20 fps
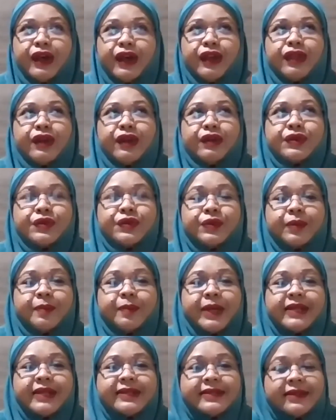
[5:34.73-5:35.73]
Those were
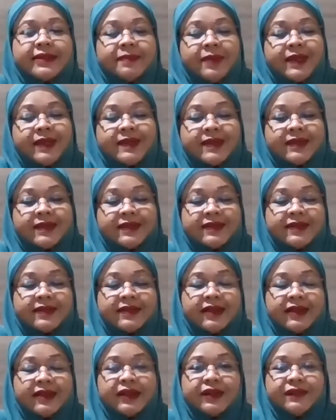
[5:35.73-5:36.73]
bits and pieces
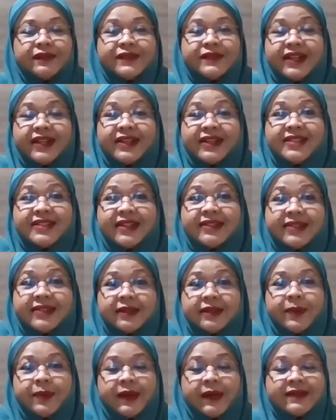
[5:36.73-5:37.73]
of
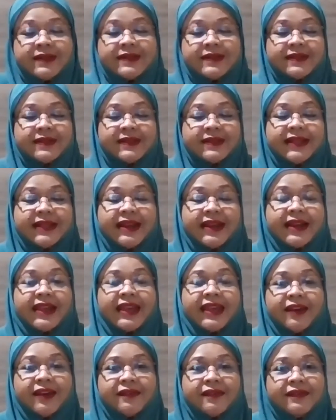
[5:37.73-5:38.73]
gigantic puzzle that I
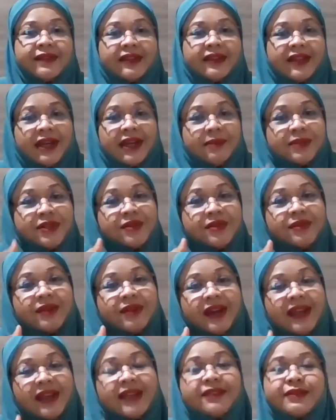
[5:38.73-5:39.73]
have that I'm
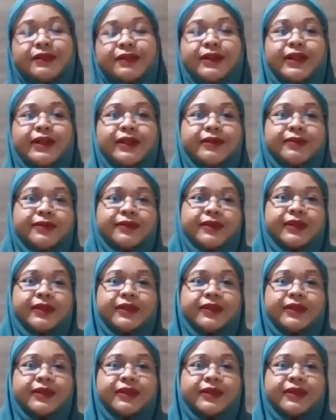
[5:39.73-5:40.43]
trying to glue